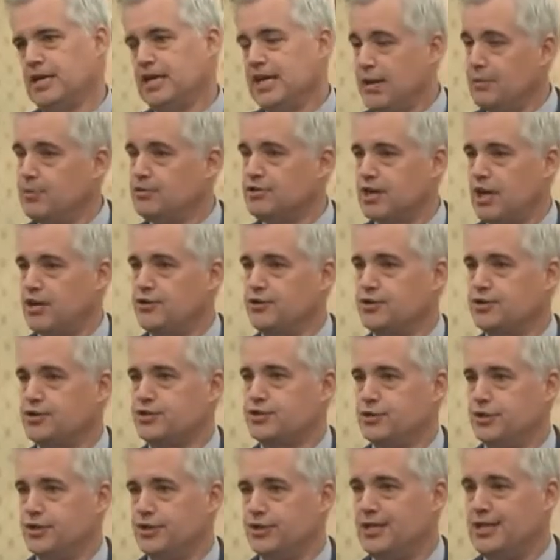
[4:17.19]
it was
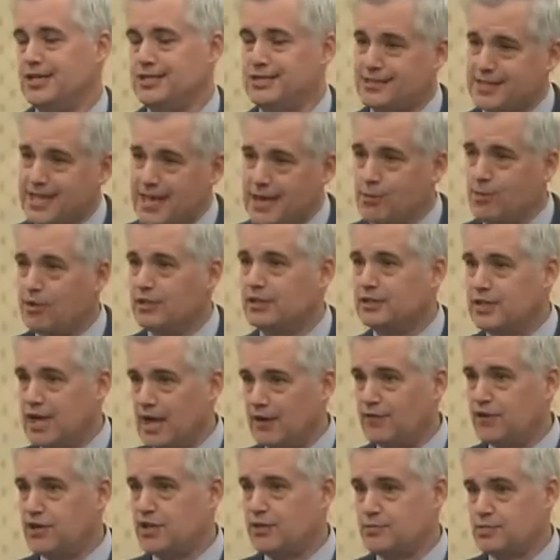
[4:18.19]
understood, is they would
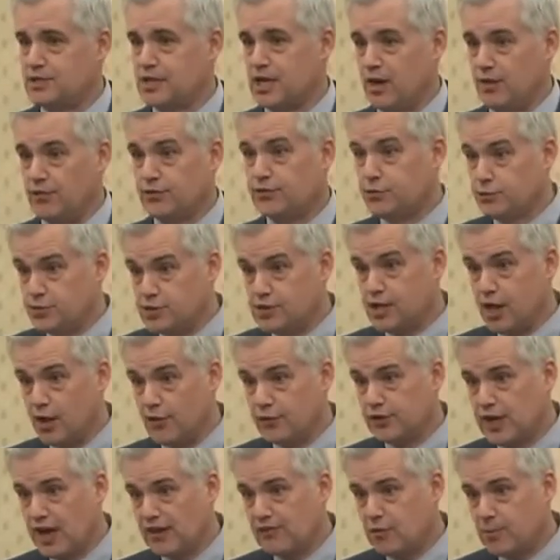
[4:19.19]
govern themselves through
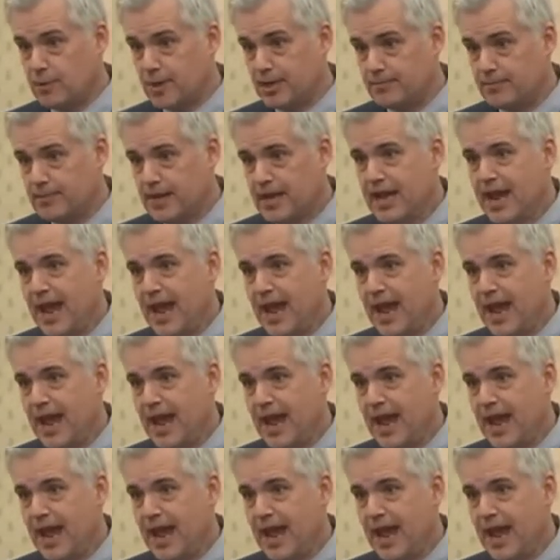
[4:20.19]
self-government.